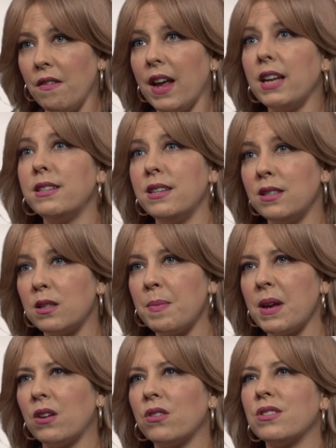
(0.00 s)
of 18
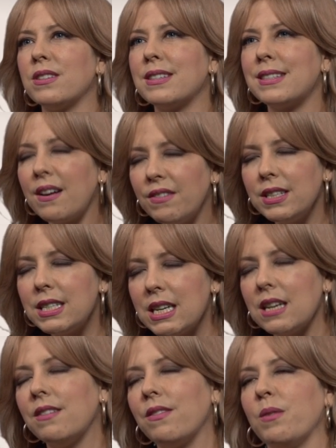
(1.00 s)
speakers,
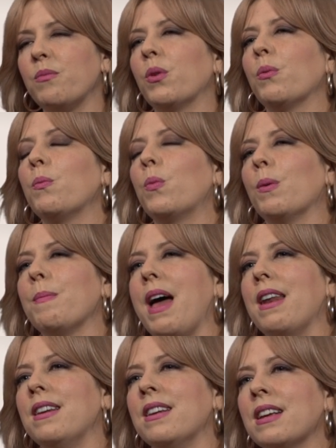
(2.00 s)
17 of them were, were men.